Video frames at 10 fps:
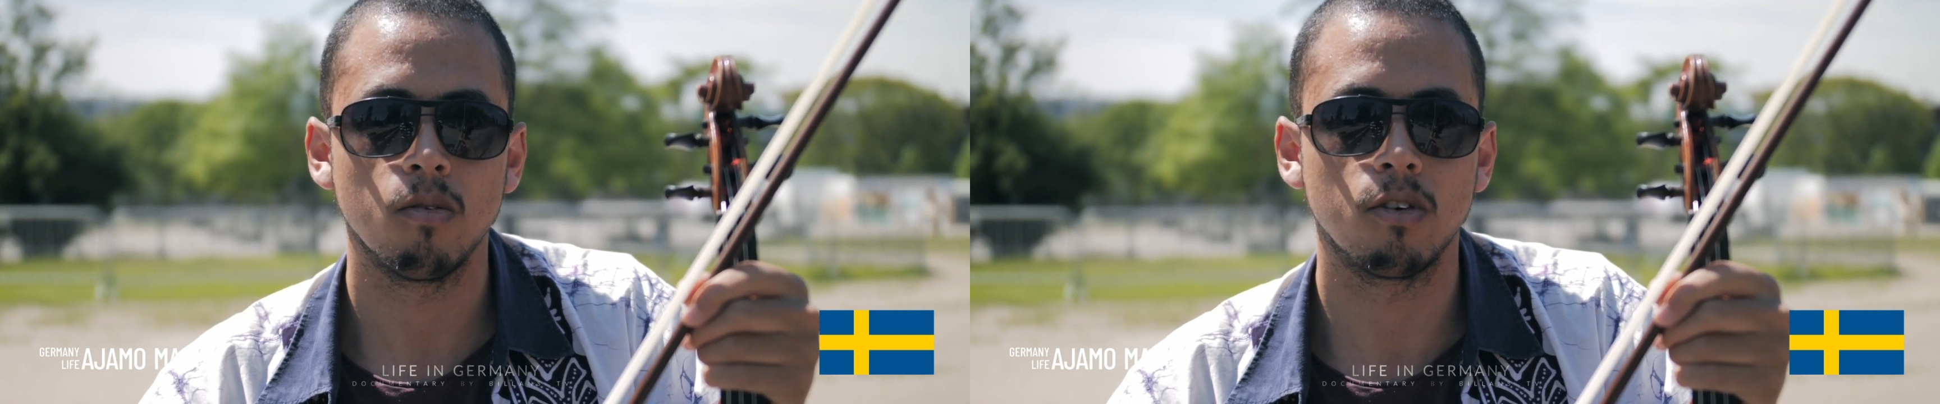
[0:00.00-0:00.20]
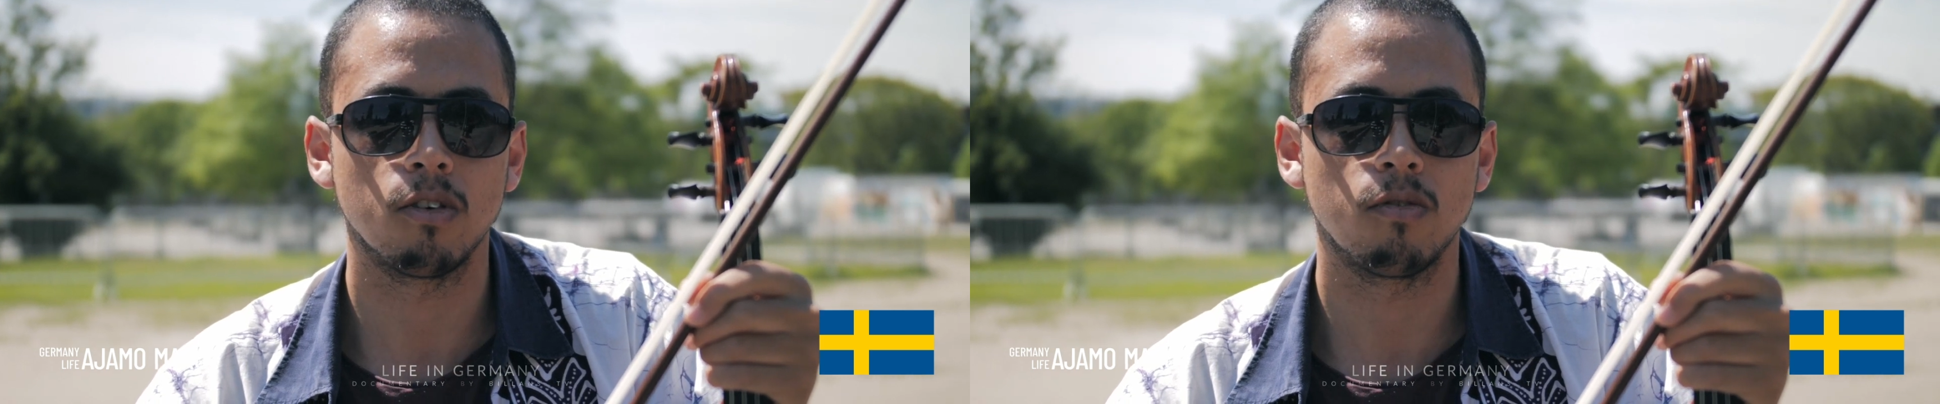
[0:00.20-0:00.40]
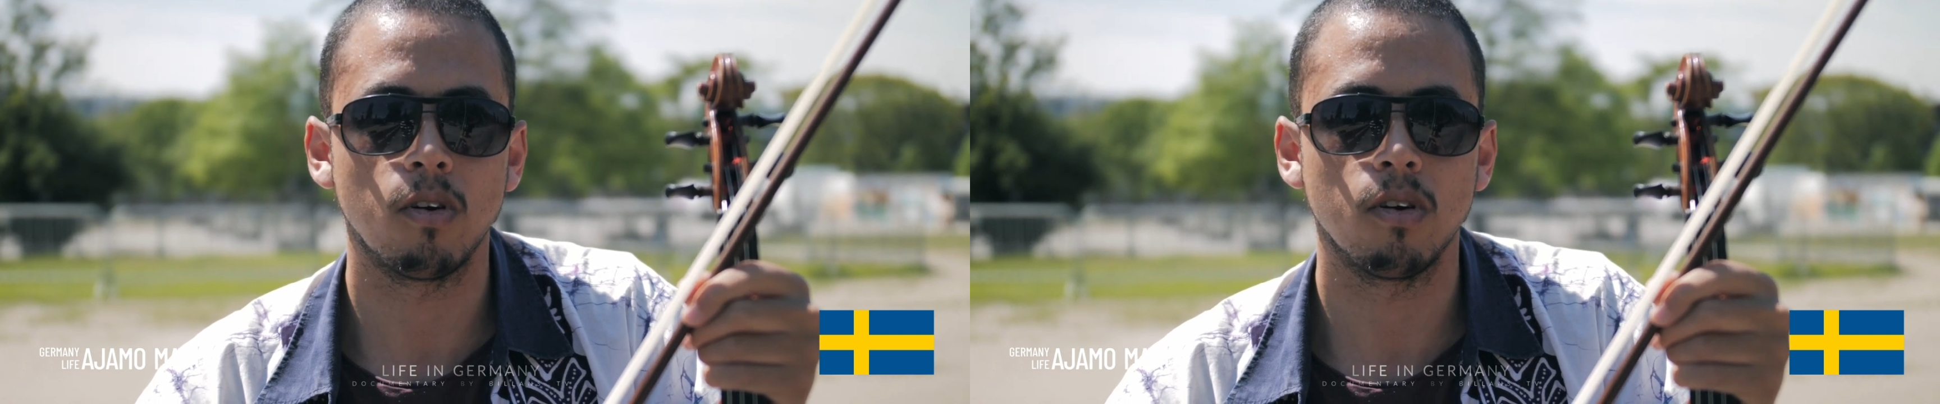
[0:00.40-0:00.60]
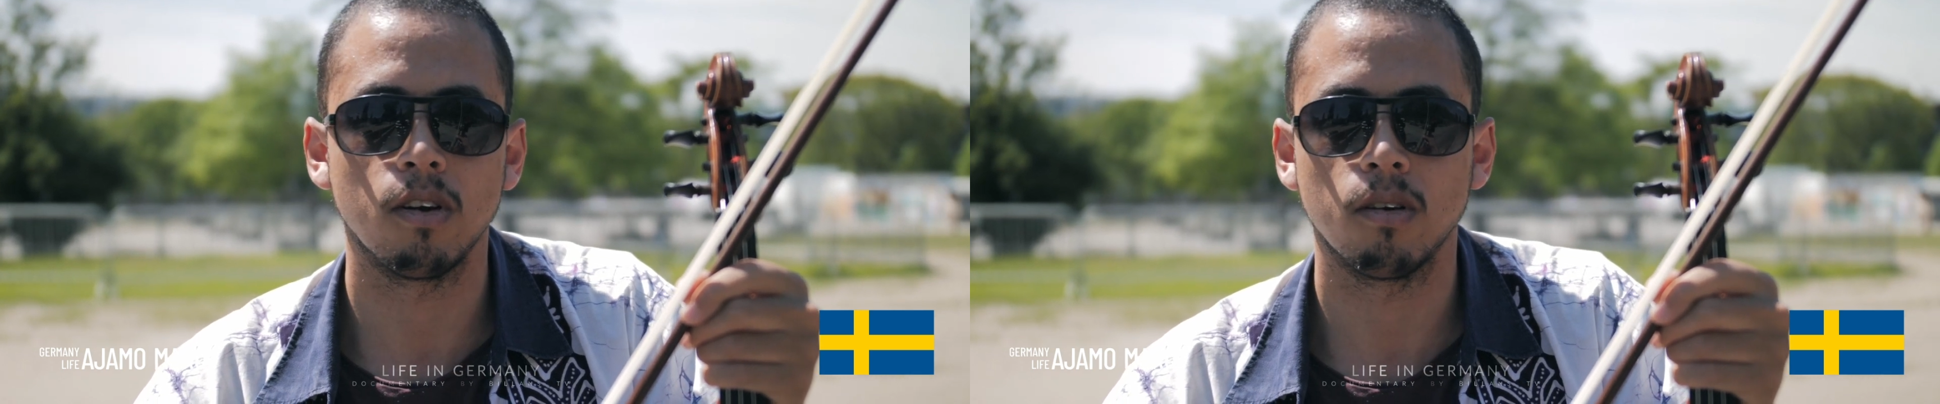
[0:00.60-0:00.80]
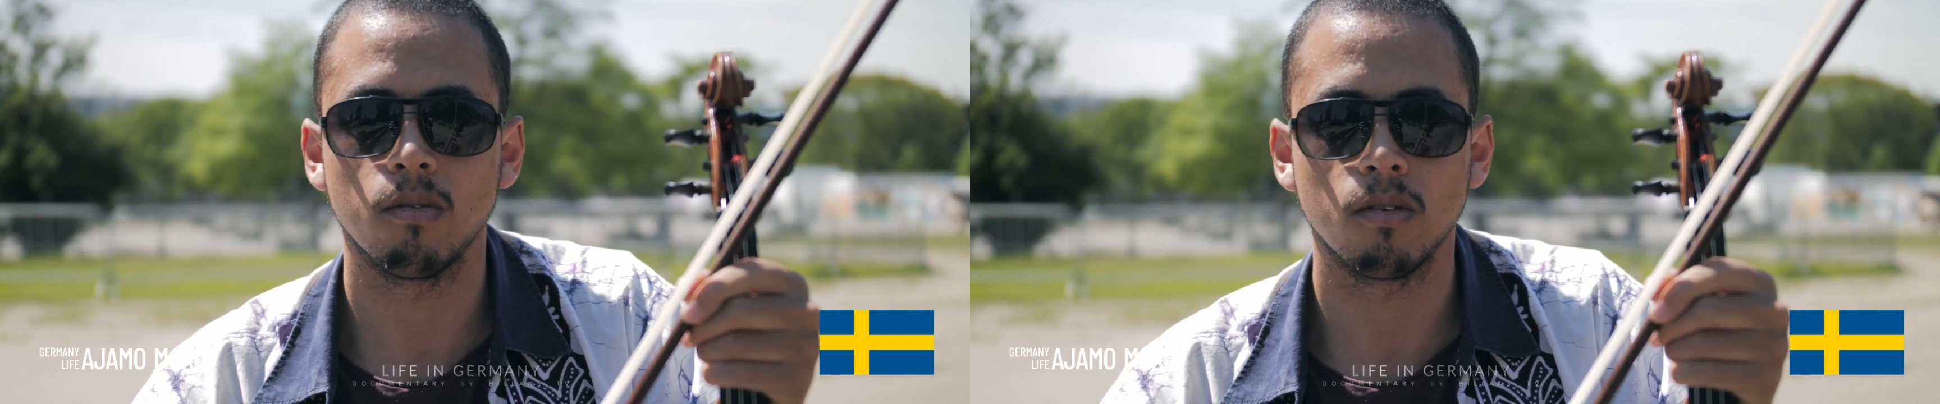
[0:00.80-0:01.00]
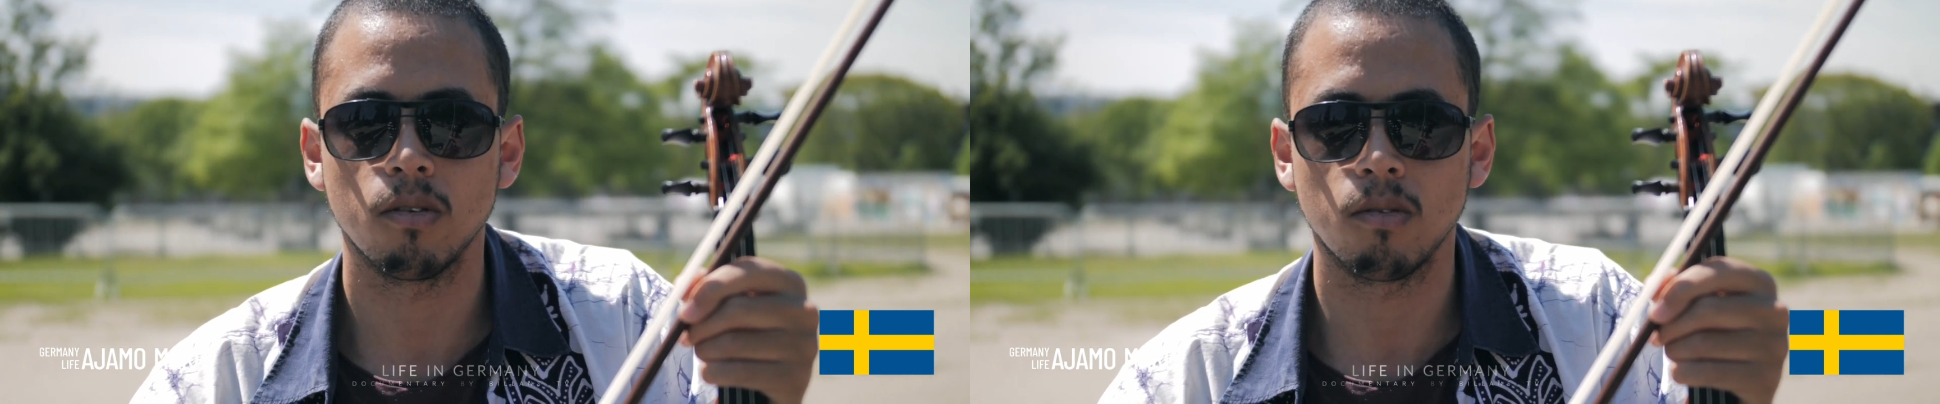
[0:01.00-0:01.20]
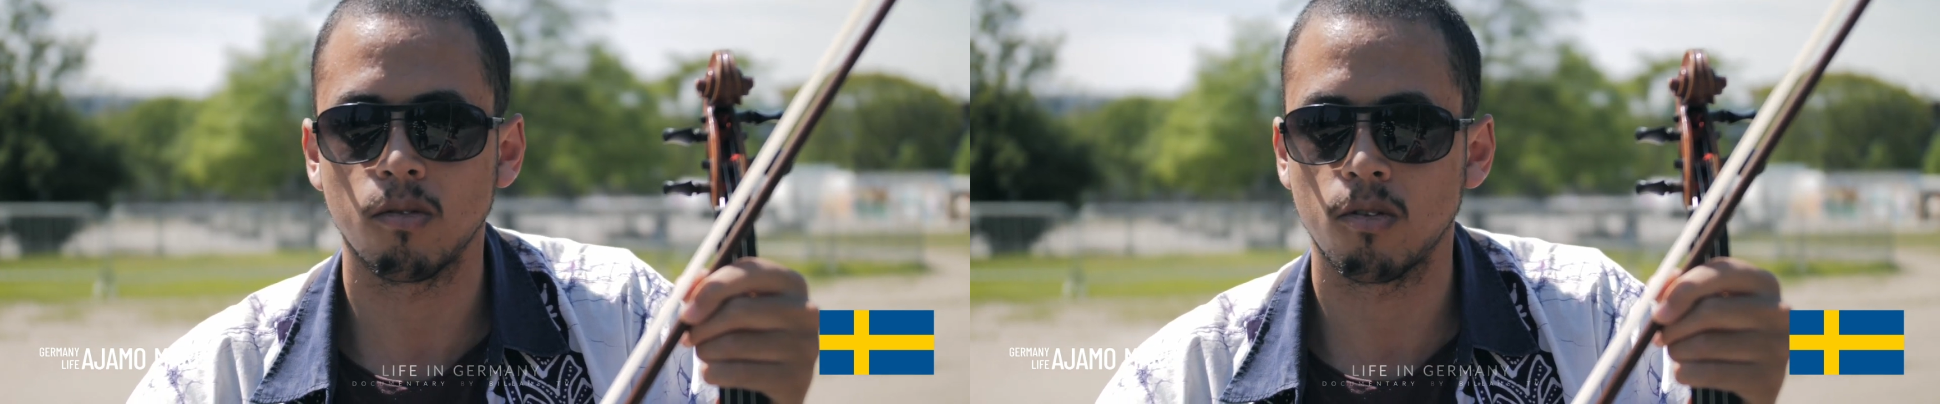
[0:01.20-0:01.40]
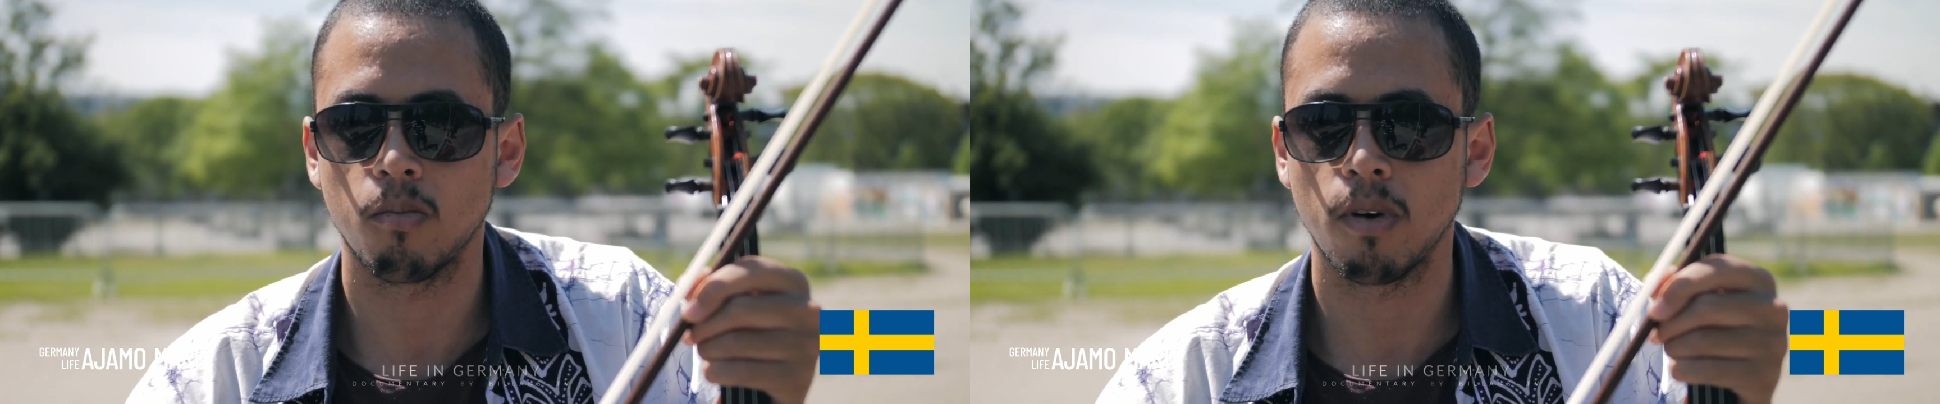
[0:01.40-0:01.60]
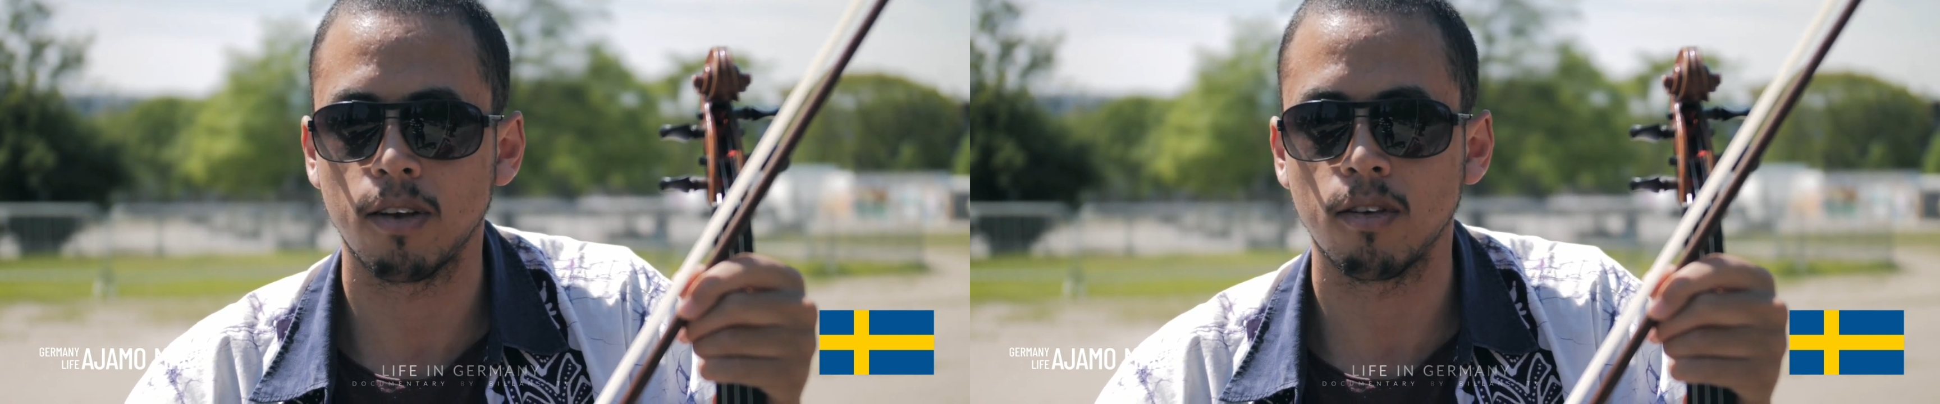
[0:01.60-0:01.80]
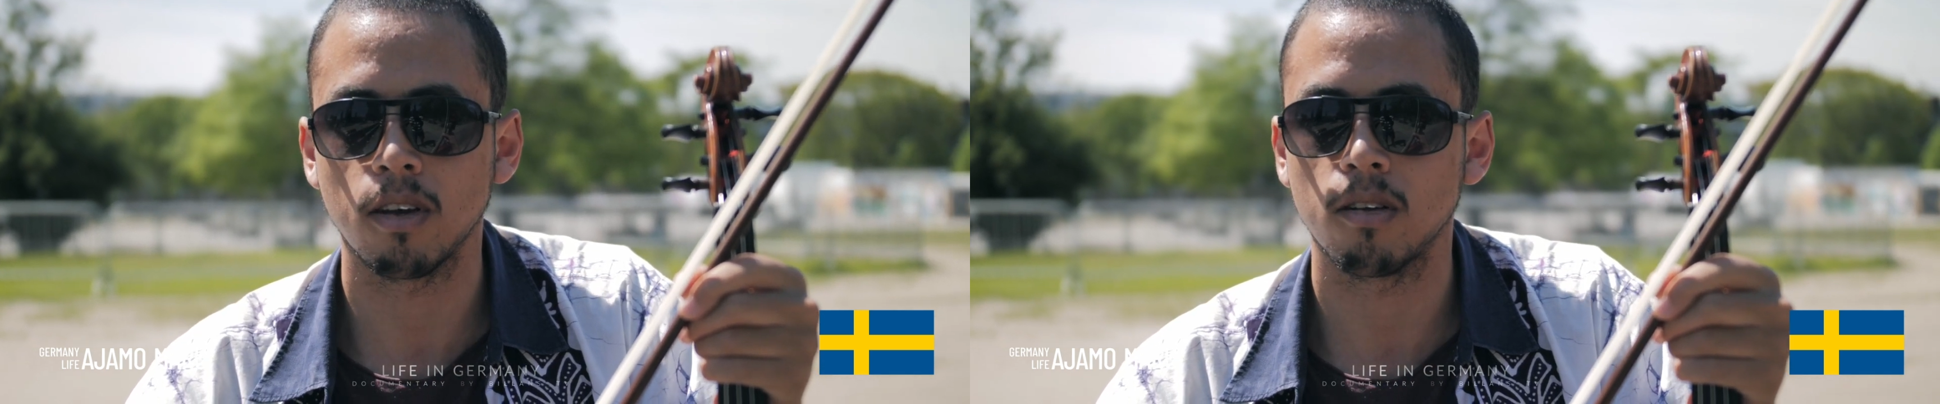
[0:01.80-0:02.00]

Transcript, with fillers: which is very surprising